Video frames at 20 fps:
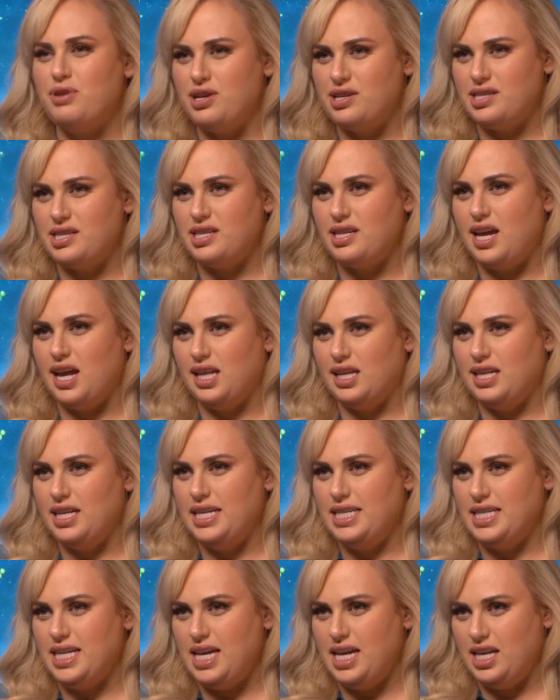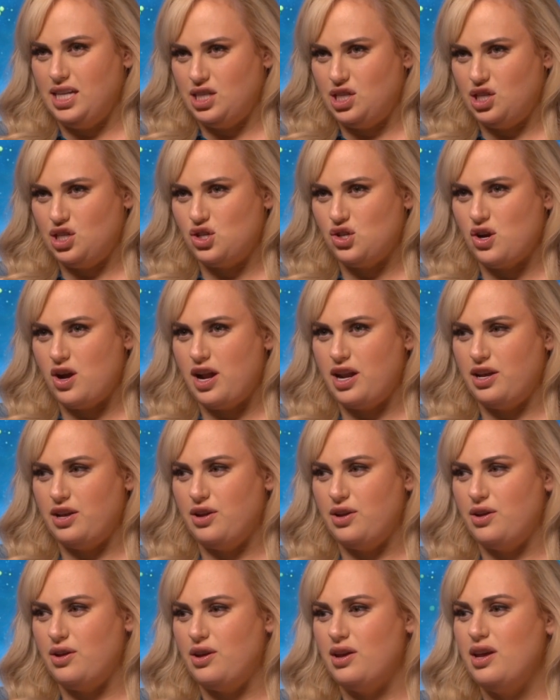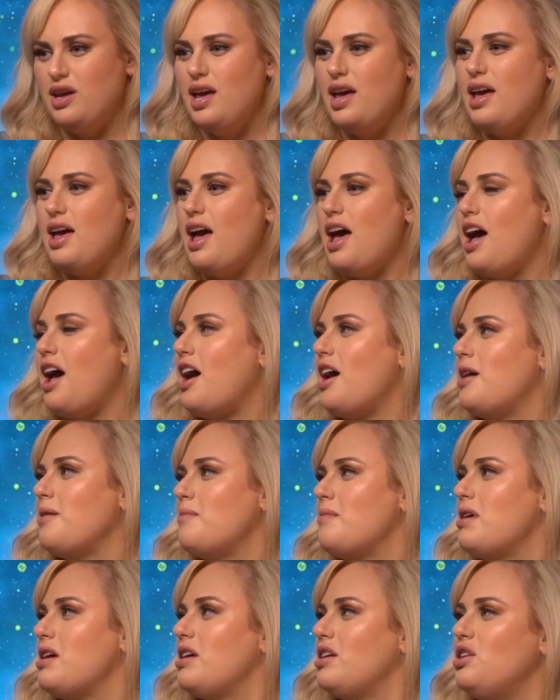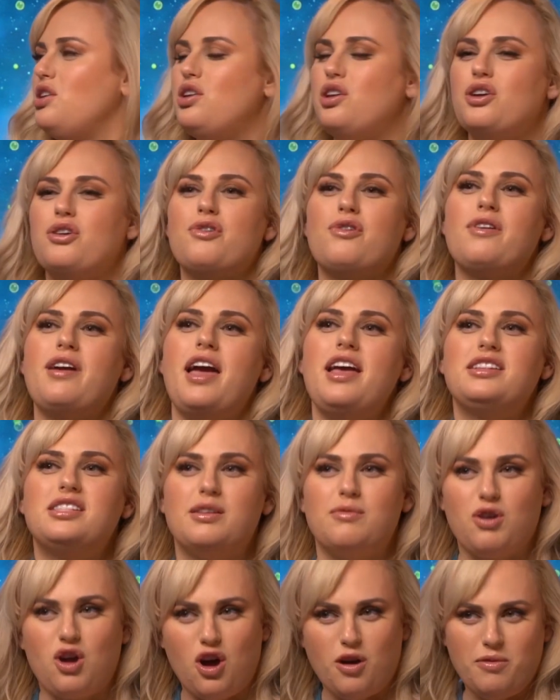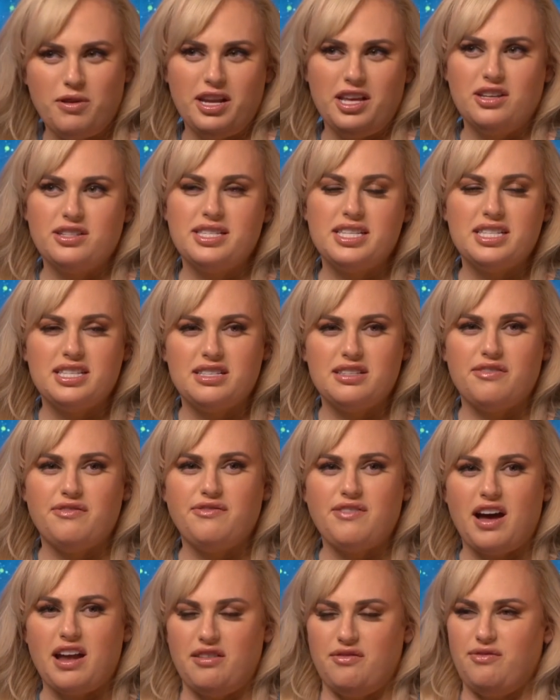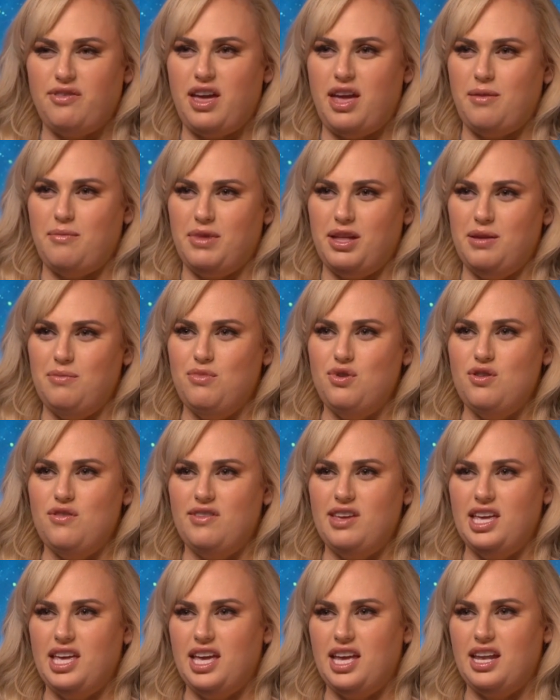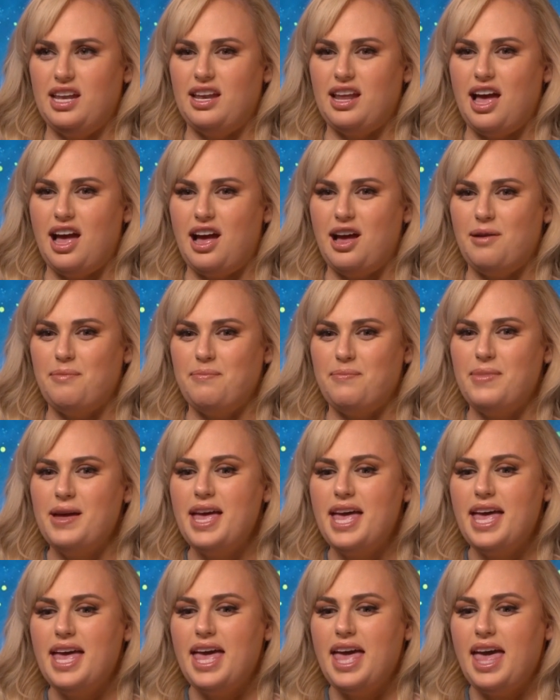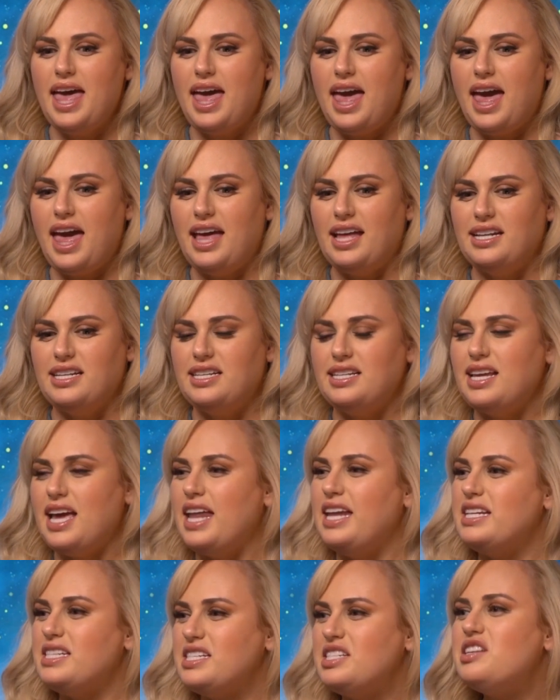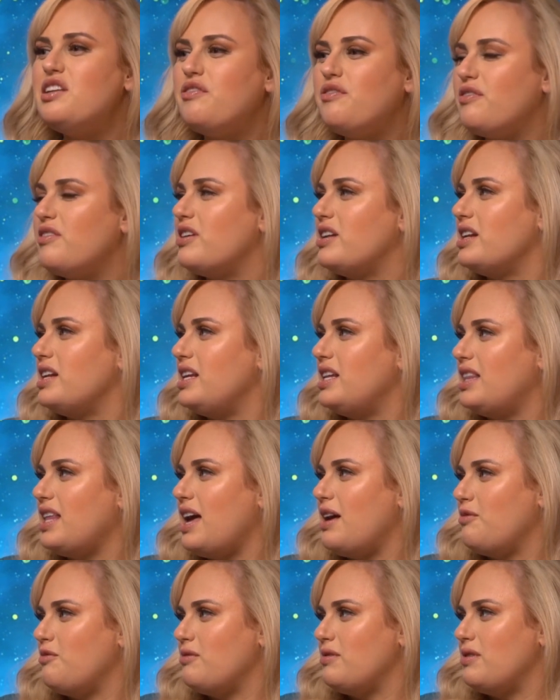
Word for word: personalities in to try to, um, you know, create some comedy, because this is a fun family movie, and. Um, And and it's different in that